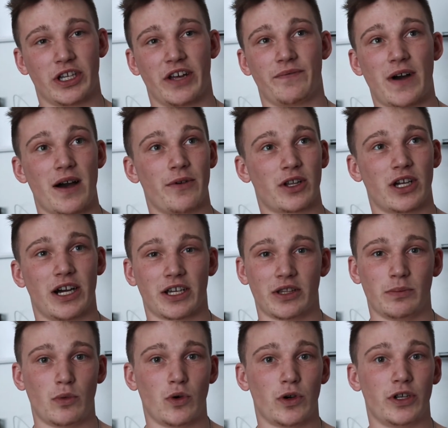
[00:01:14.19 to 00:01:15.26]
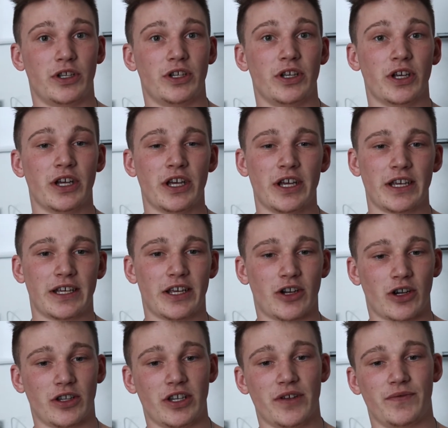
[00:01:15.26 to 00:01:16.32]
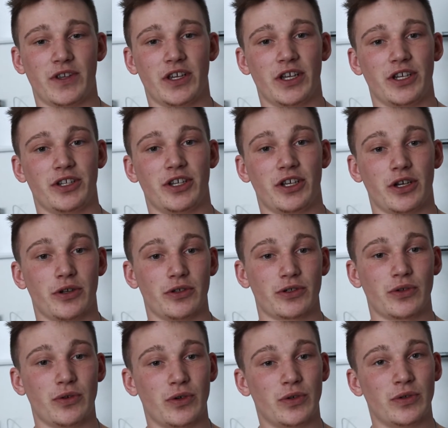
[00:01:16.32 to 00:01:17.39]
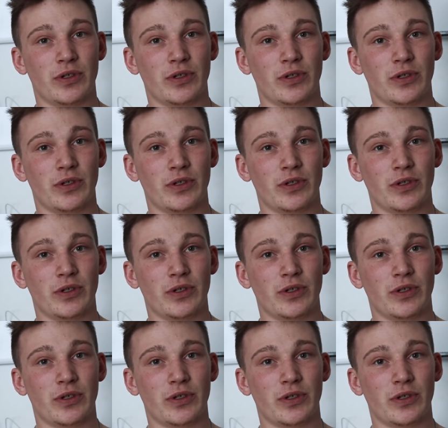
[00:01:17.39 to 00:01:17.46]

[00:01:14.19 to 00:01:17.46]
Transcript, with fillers: like five o'clock in the morning, get our lift in and then go to school.